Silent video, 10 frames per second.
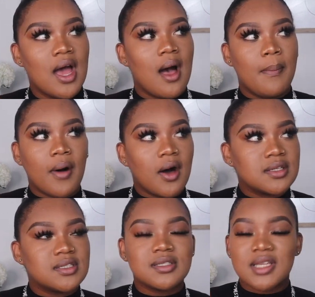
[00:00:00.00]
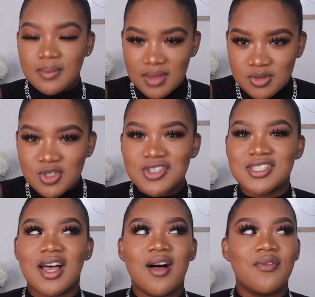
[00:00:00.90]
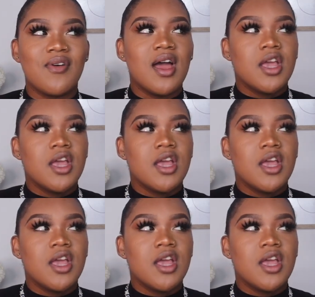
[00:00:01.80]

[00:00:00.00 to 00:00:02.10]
about, just keep them to yourself.